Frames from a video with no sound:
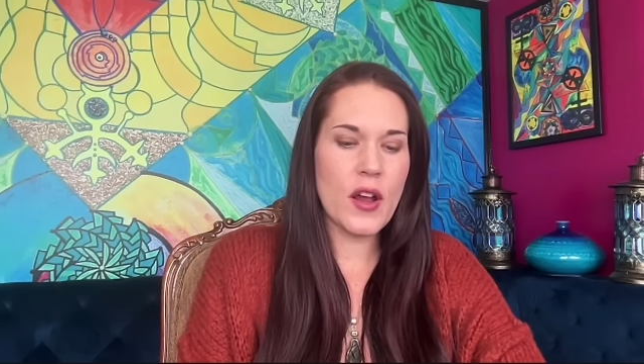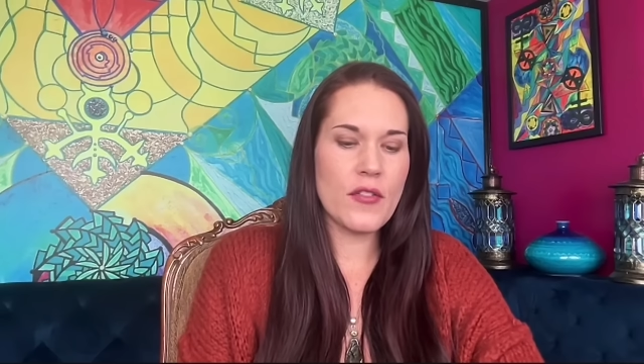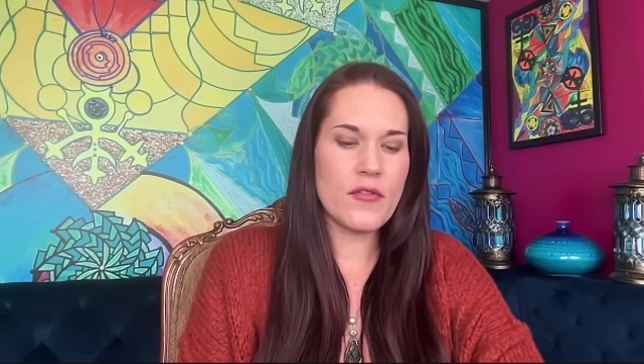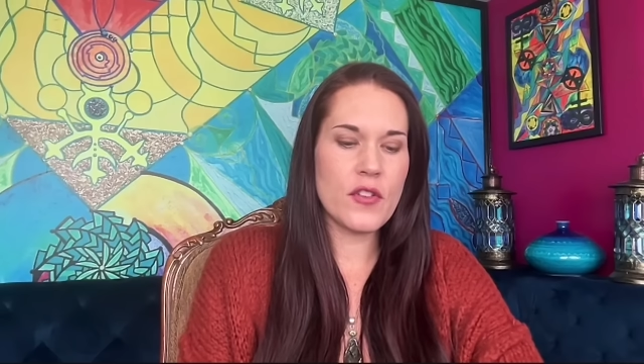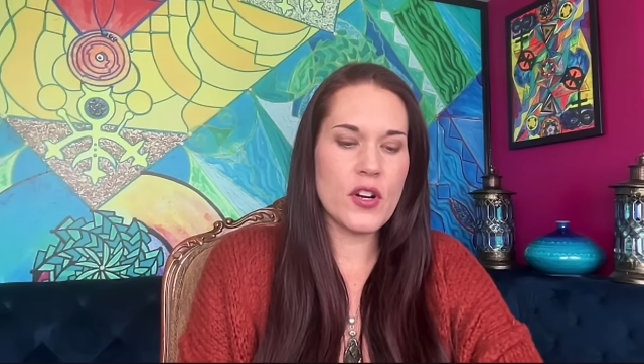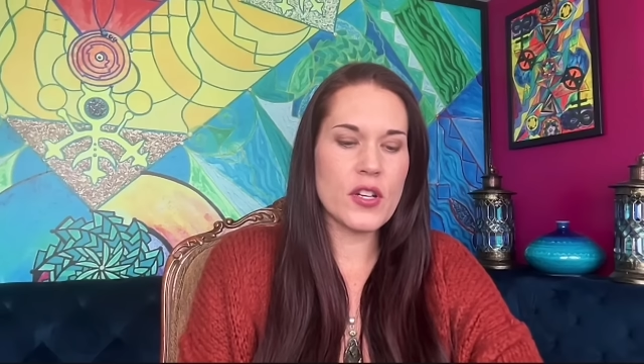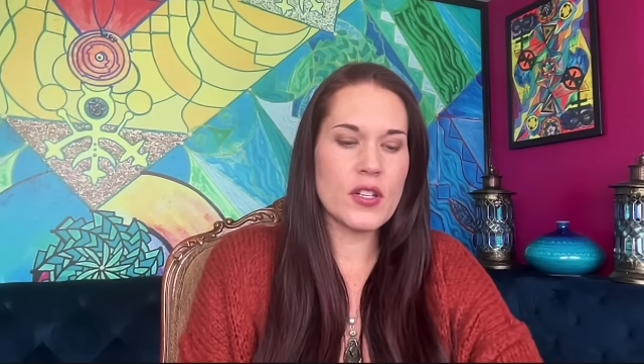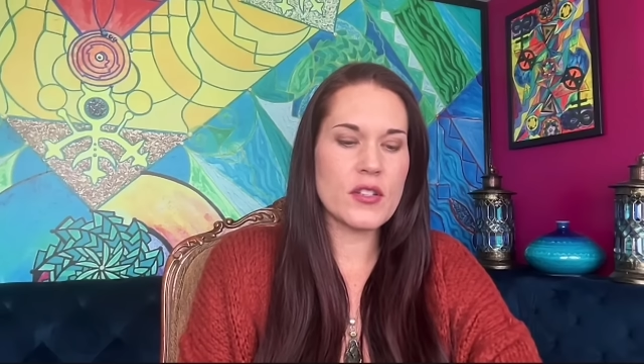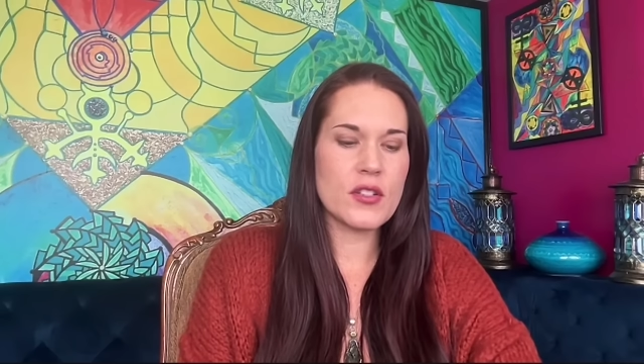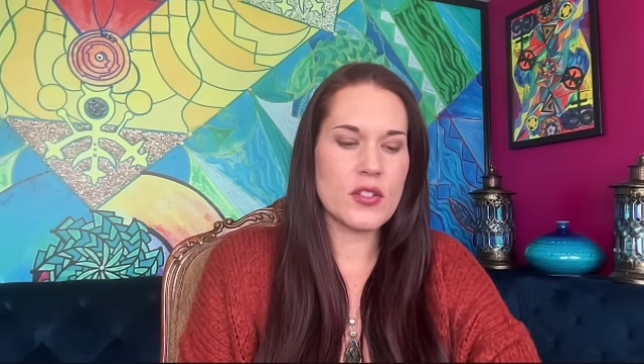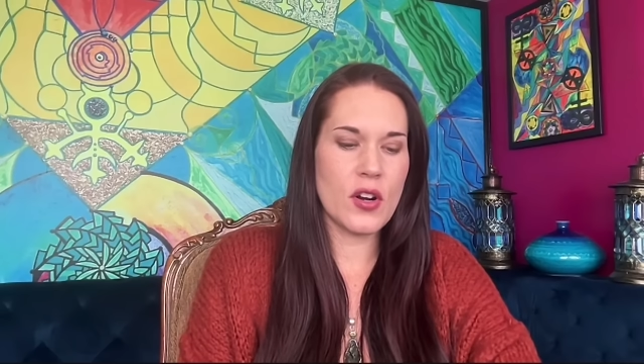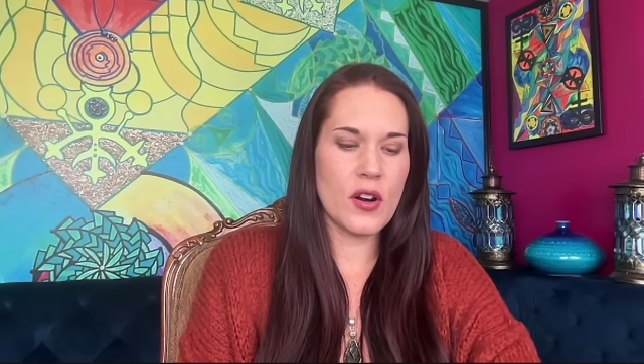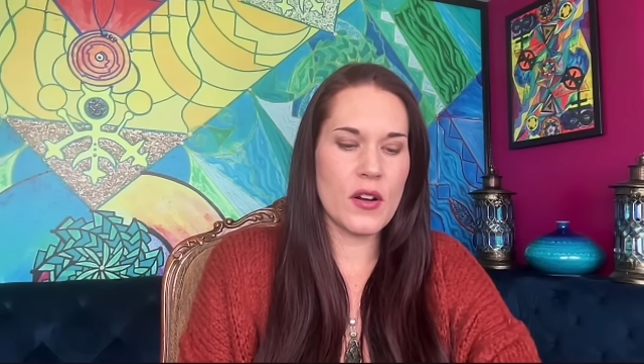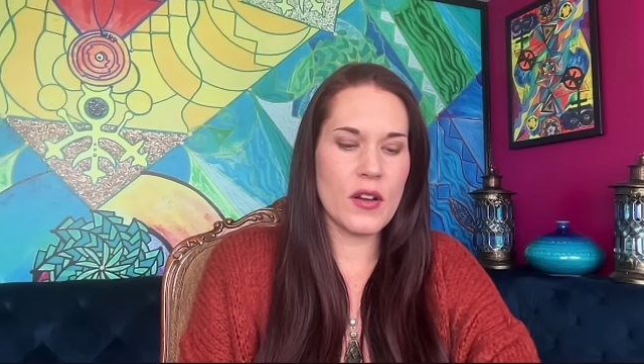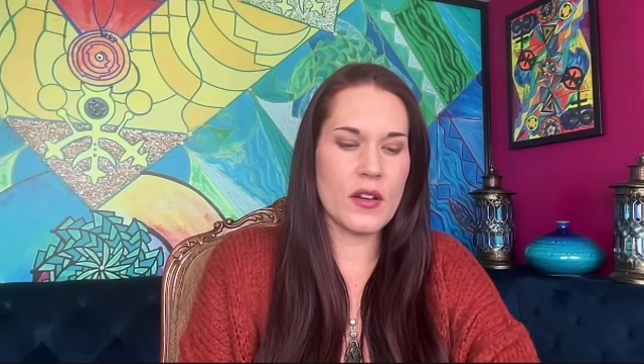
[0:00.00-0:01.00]
I first
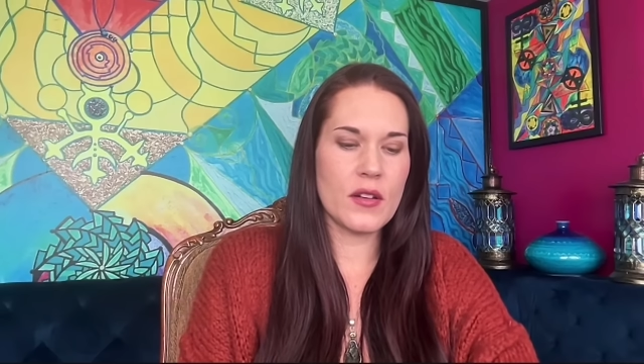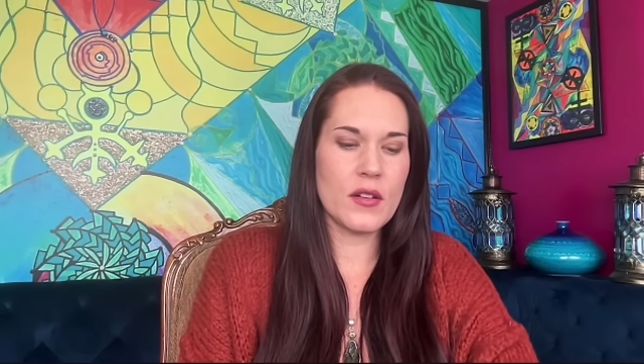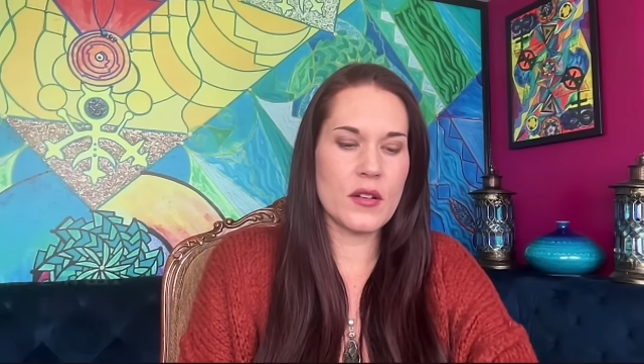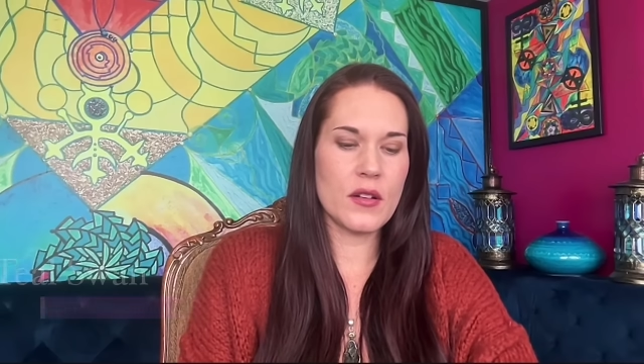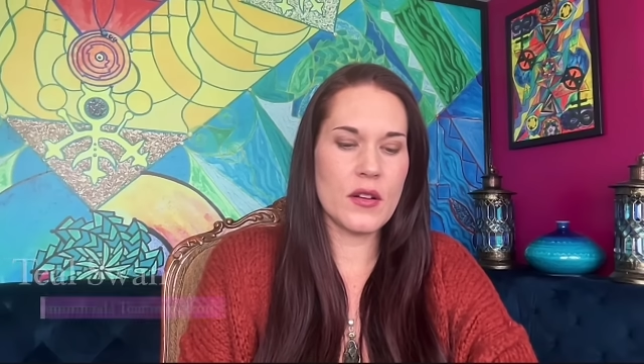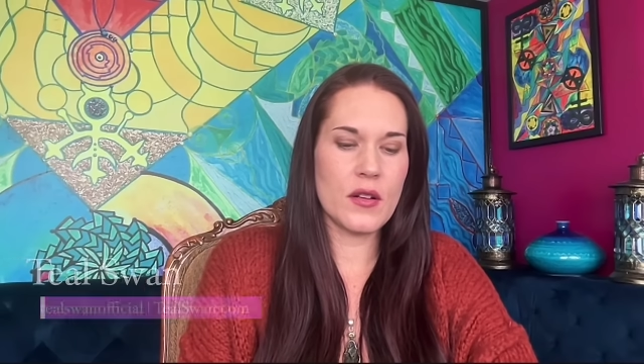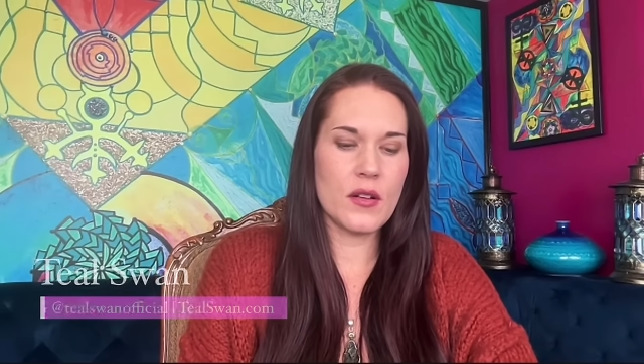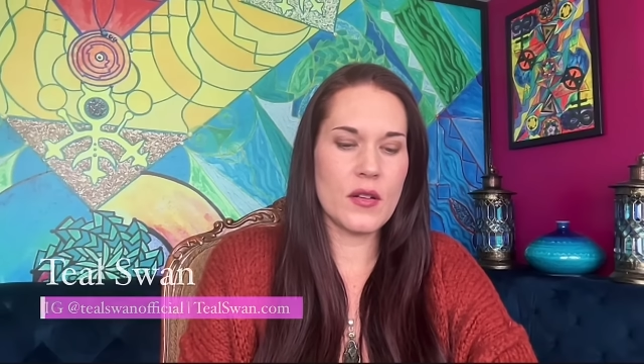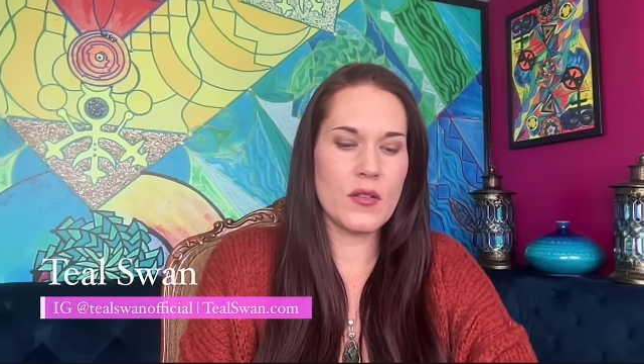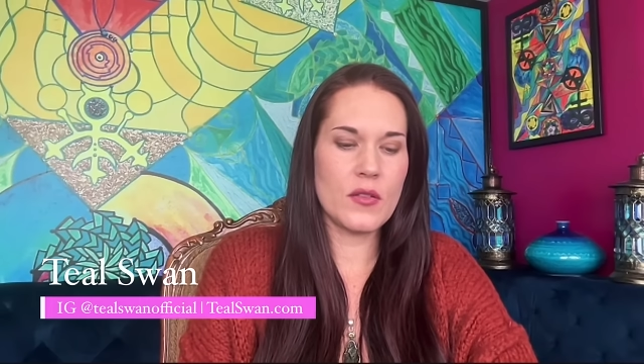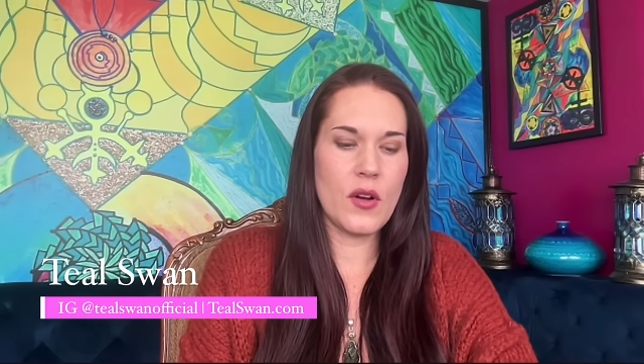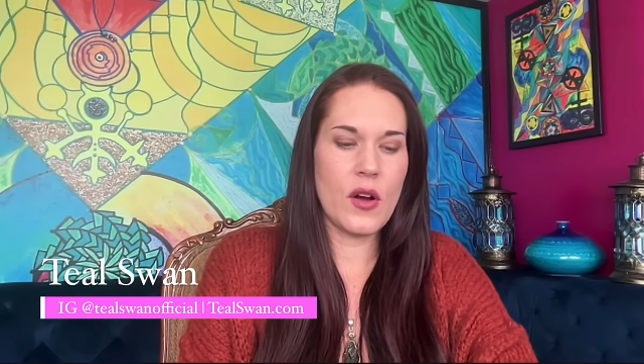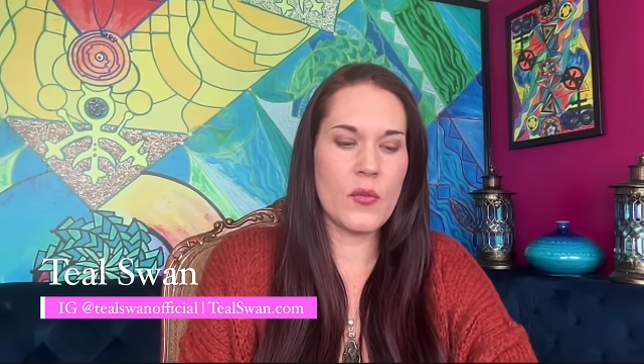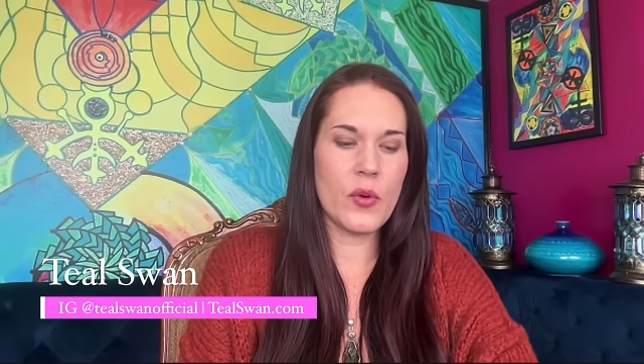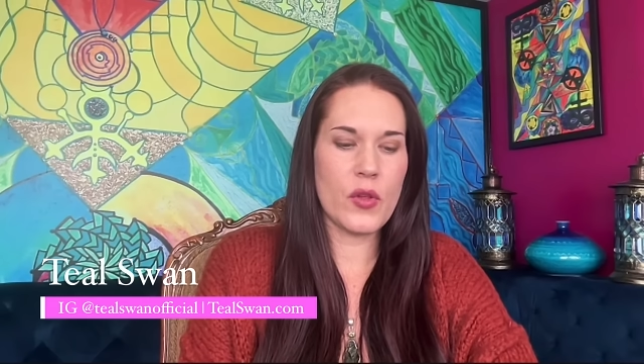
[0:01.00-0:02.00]
started uh,